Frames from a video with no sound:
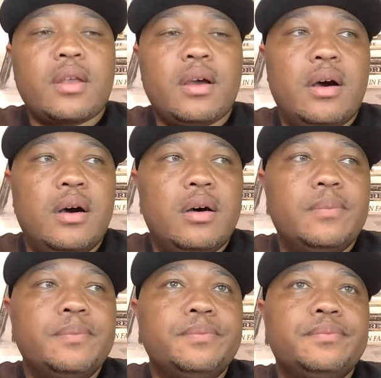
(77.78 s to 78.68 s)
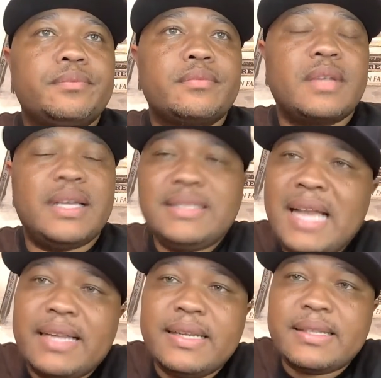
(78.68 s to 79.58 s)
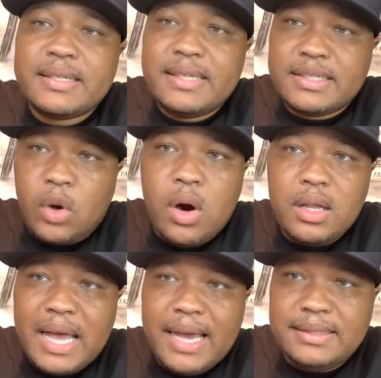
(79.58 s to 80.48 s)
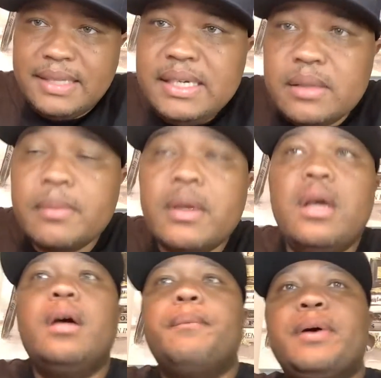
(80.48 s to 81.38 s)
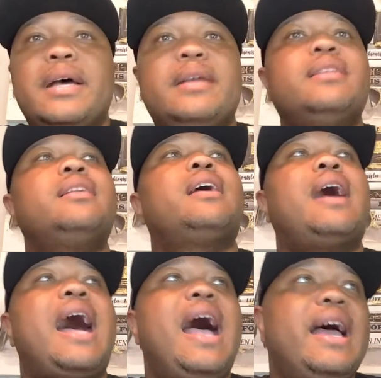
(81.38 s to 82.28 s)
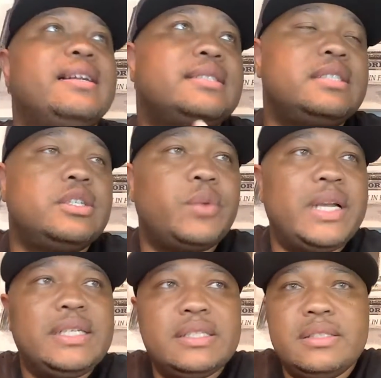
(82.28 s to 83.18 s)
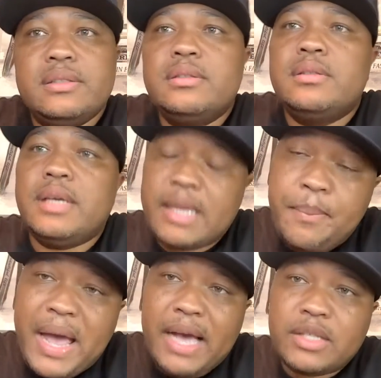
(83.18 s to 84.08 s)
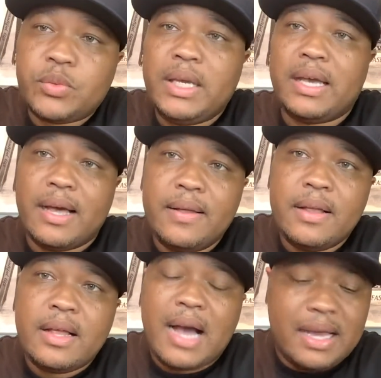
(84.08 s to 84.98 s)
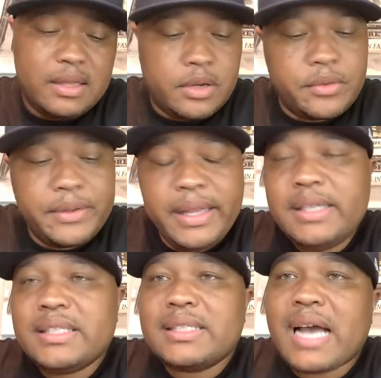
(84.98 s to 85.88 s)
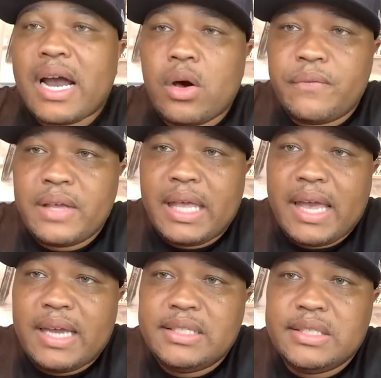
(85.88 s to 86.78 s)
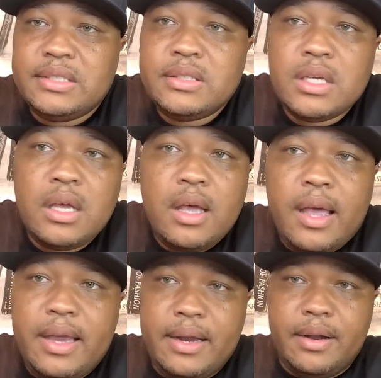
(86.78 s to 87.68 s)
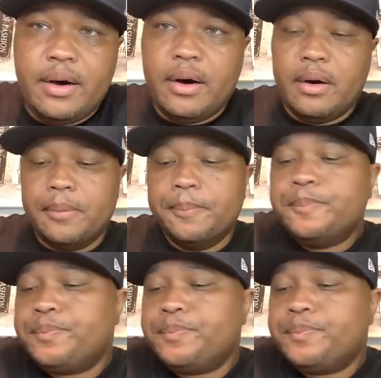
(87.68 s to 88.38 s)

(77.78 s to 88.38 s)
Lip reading: it's not nothing that's all that deep. But I had a situation in the past week. I literally just got off vacation. And